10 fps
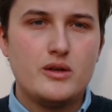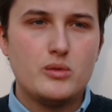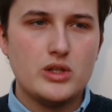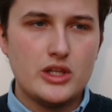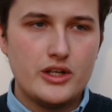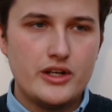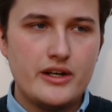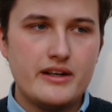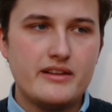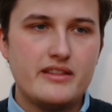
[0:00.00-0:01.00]
we'll
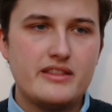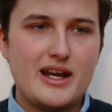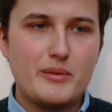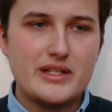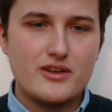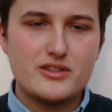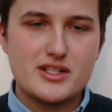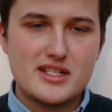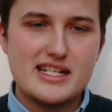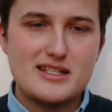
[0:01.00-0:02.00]
learn that we don't
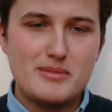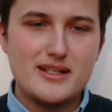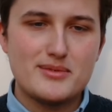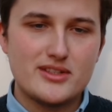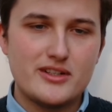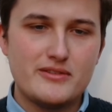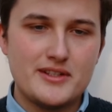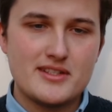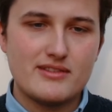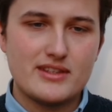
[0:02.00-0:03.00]
just need to be
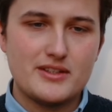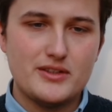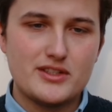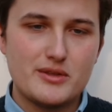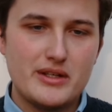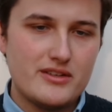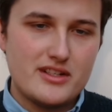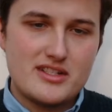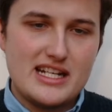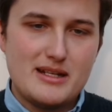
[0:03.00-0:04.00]
observers of the culture. We don't
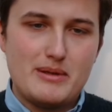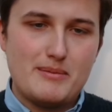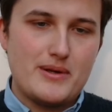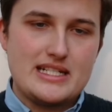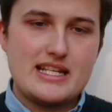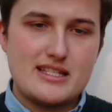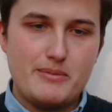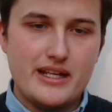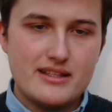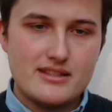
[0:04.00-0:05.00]
just need to be
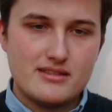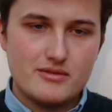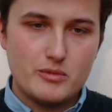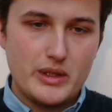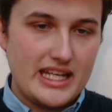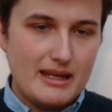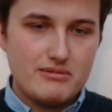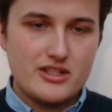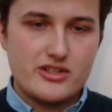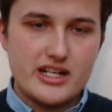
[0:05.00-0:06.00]
participants. We
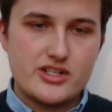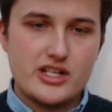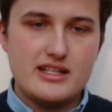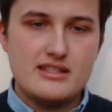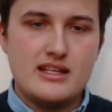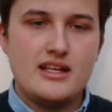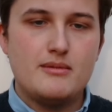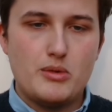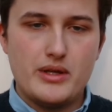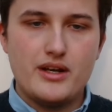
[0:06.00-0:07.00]
keep the traditions,
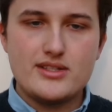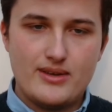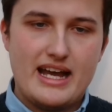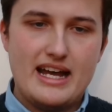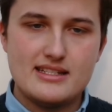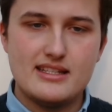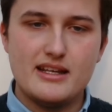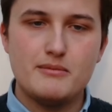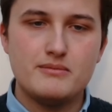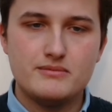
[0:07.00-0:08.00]
but we also add to
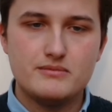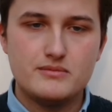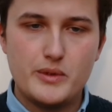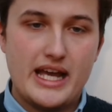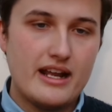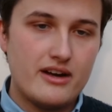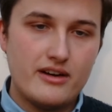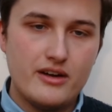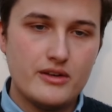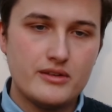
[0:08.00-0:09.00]
them. We add
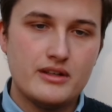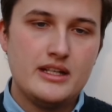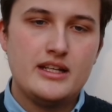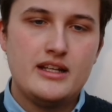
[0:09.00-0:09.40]
our own